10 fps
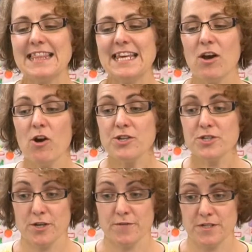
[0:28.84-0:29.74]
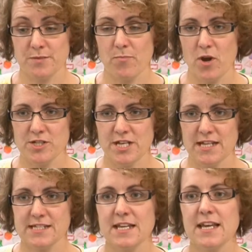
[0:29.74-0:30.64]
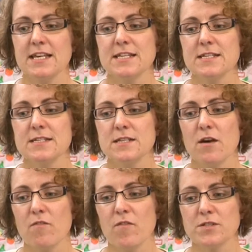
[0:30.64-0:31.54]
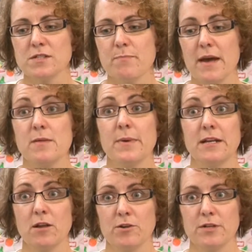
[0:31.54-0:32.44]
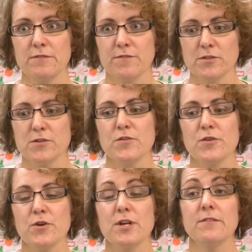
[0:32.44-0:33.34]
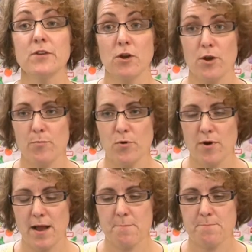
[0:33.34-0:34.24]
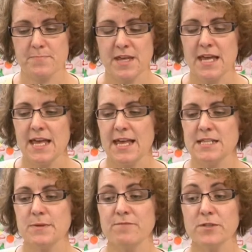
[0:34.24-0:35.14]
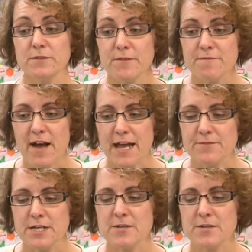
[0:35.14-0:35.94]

The Our Shared Vision project is funded by the Big Lottery Fund through their Live and Learn programme. It's been funded for 5